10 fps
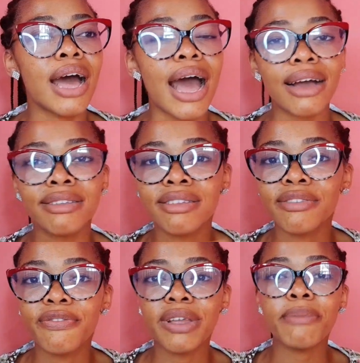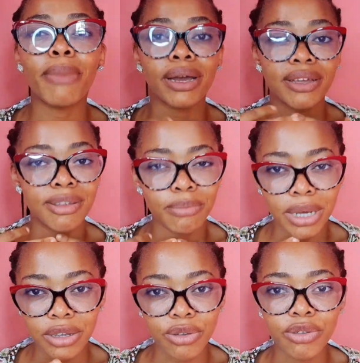actively marketing
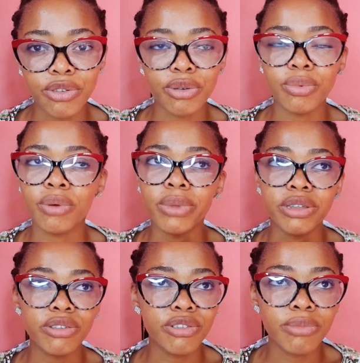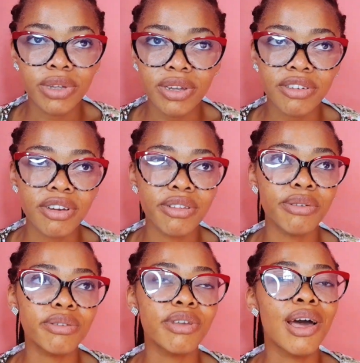my YouTube on my social media
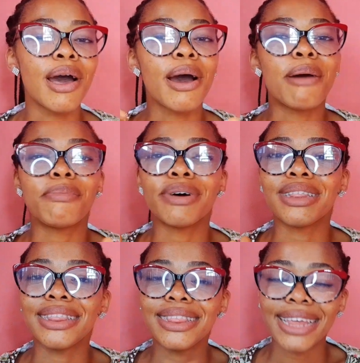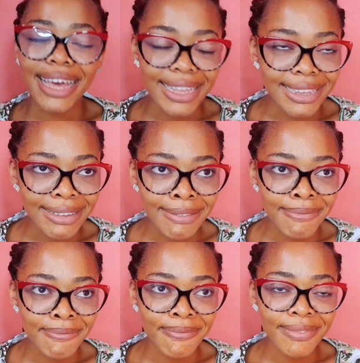channels but then
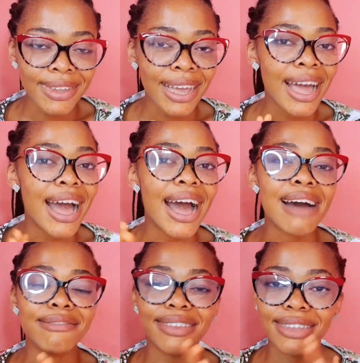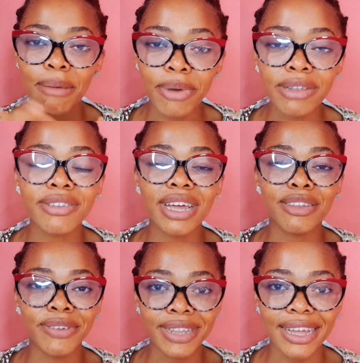i am going to start
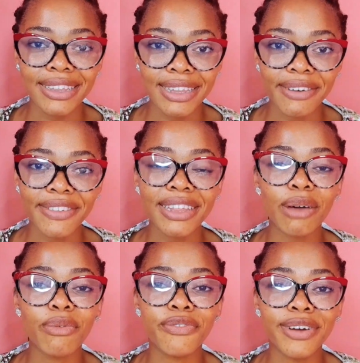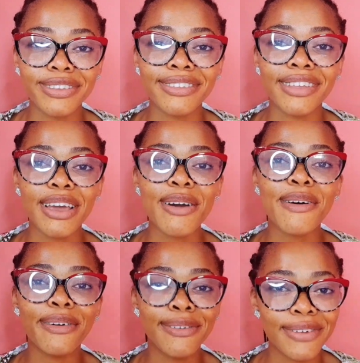doing that now now that we've gotten a
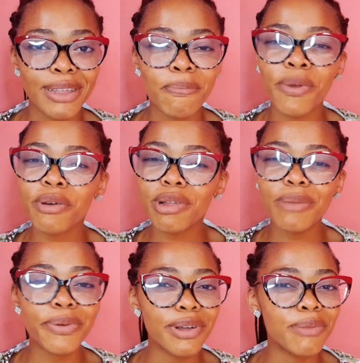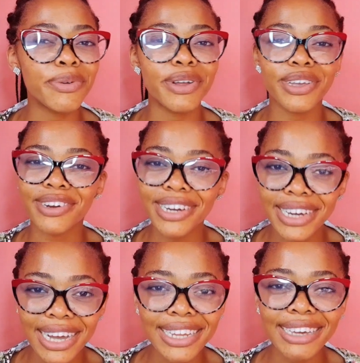hundred purely purely purely
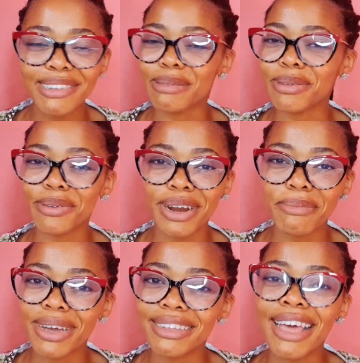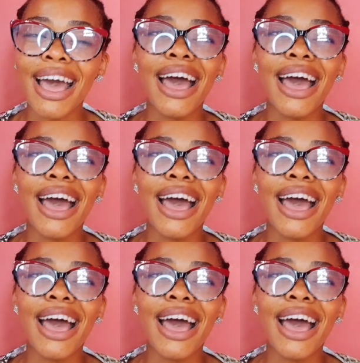organic subscribers